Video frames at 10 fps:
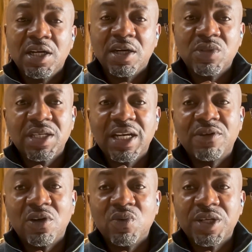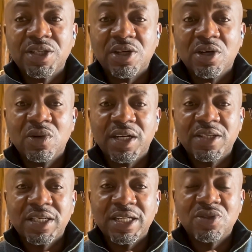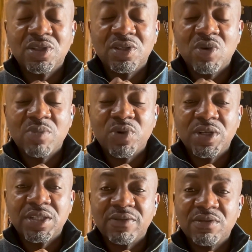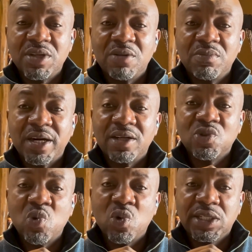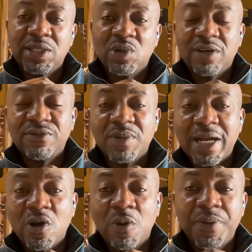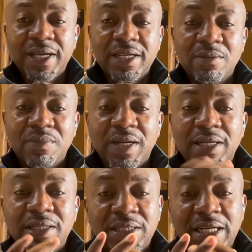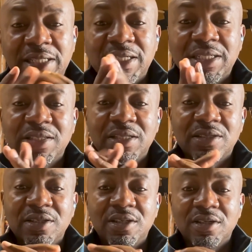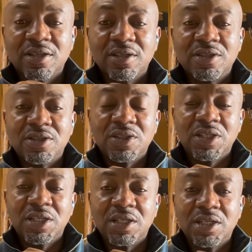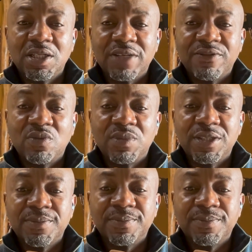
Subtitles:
We still have a long way to go to get to the 1.7 million barrels quota that we have from OPEC, but I think this is a good development.